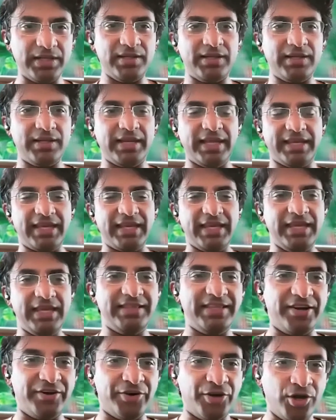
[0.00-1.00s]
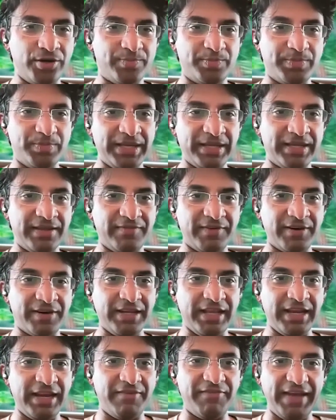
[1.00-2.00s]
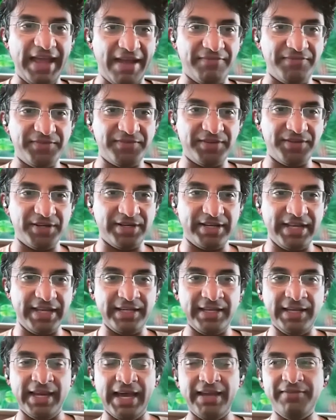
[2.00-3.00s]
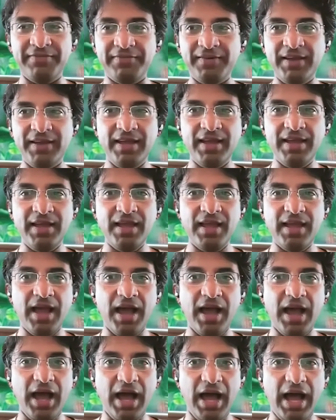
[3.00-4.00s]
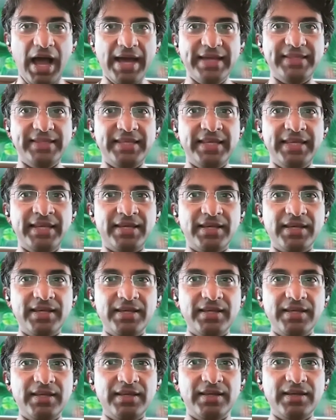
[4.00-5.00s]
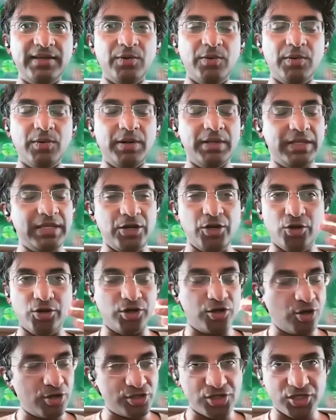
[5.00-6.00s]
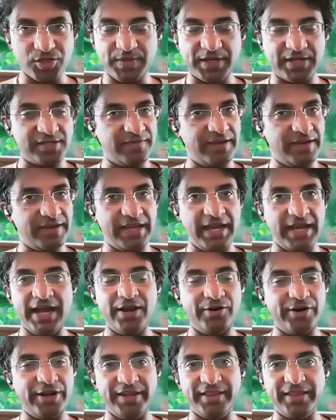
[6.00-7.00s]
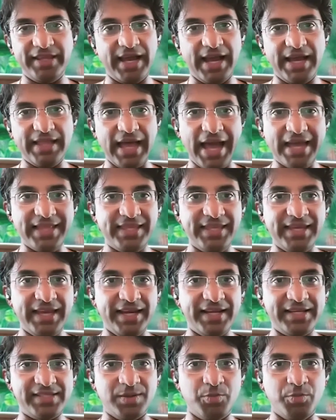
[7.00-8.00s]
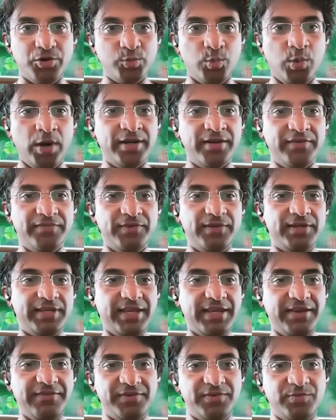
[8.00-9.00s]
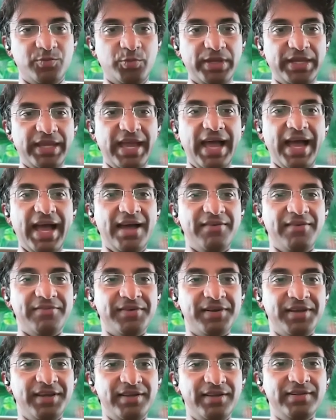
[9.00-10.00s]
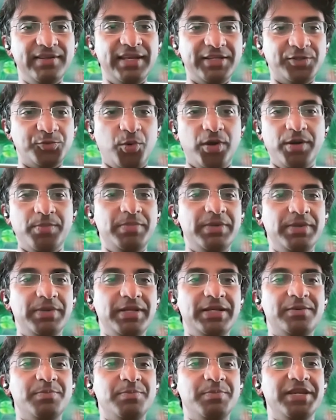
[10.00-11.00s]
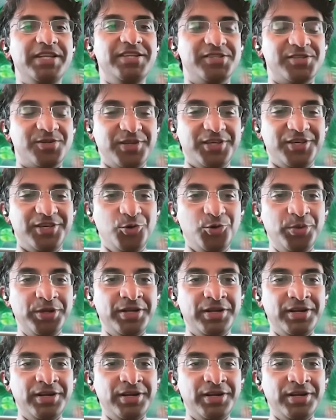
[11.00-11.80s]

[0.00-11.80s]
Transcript: Like they're not being given enough heft in daily life. I think, not just because of AI or anything. I think it is the most wonderful gift we have. It's what it means to be human.